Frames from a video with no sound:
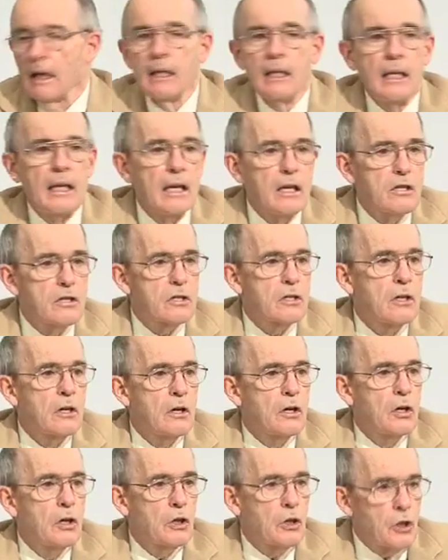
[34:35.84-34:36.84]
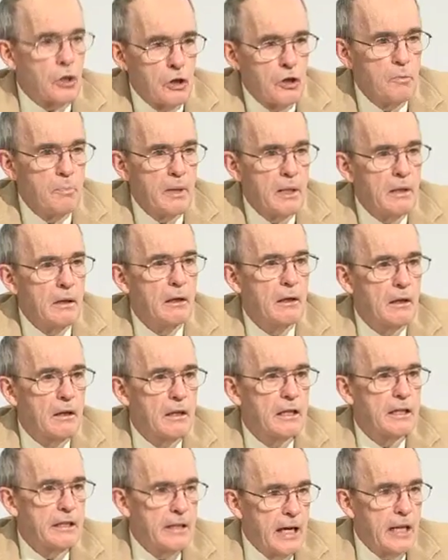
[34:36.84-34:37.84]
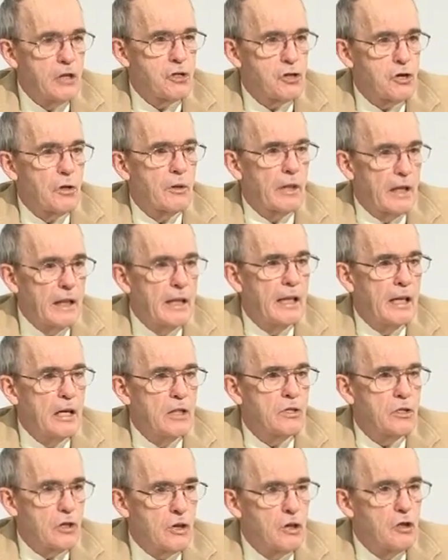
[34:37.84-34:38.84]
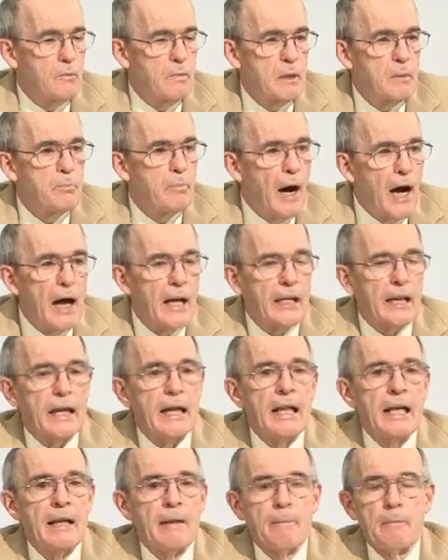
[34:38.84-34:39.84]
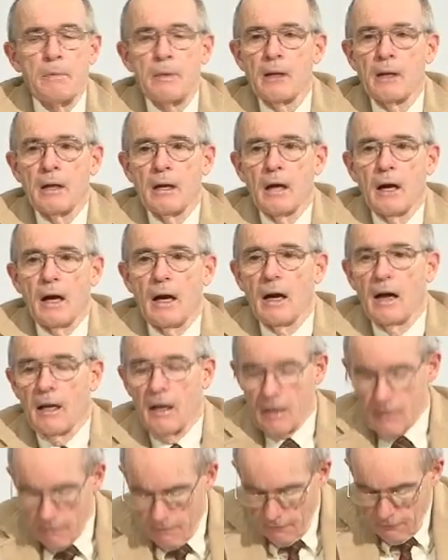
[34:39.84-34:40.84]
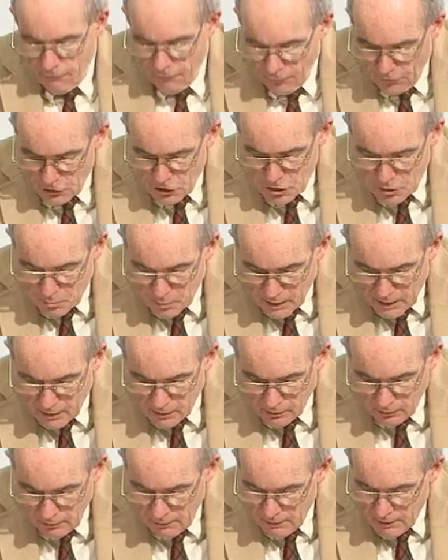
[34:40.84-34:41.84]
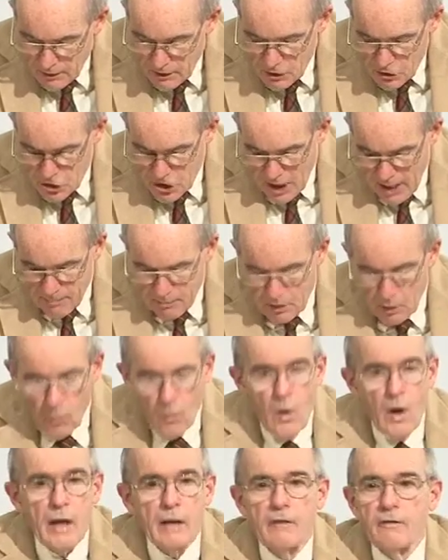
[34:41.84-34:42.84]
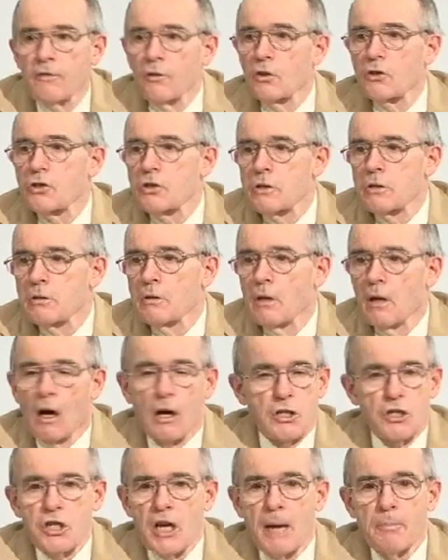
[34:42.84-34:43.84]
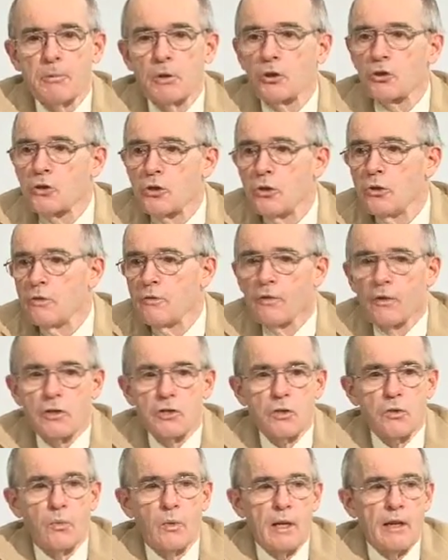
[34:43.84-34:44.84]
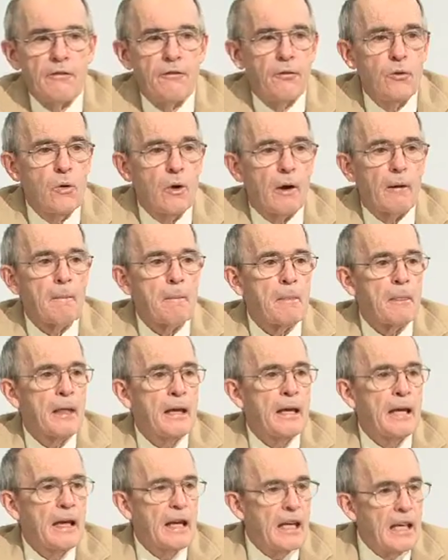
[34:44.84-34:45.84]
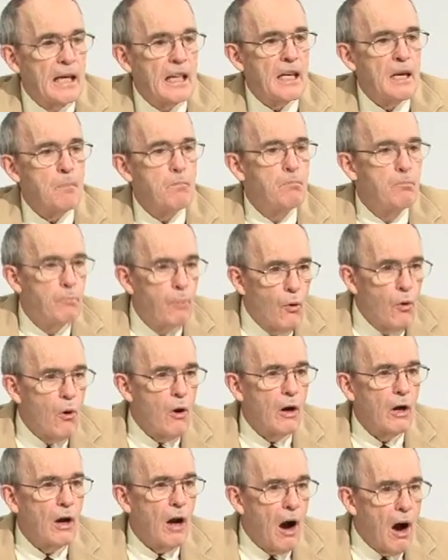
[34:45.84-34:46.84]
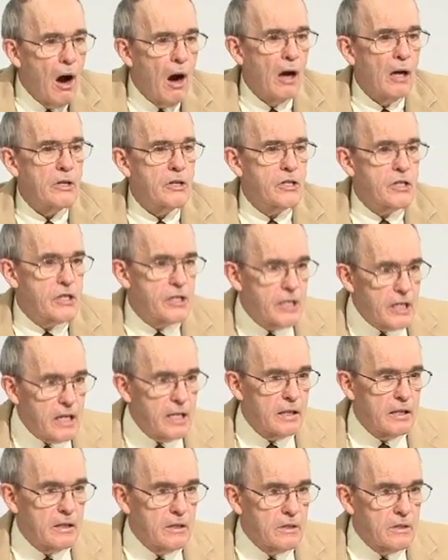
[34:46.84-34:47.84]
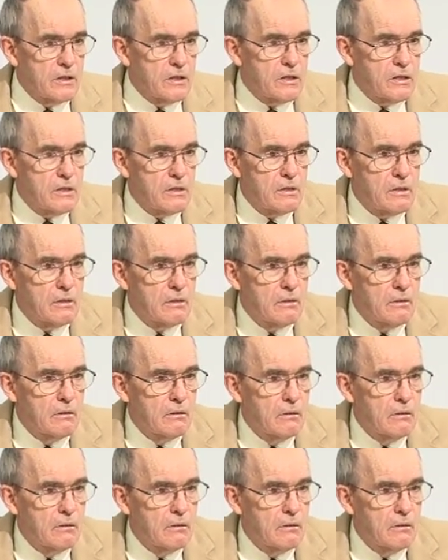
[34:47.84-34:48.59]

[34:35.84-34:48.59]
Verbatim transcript: in his human nature, in his human body, uh, 1 Peter chapter 1, verse, or chapter 2, verse 24, he bore our sins